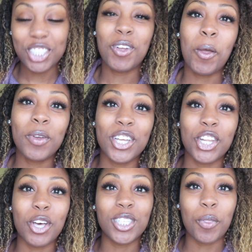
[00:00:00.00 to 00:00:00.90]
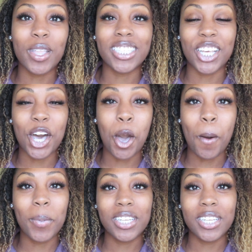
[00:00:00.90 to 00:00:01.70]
she's probably gonna know something's up.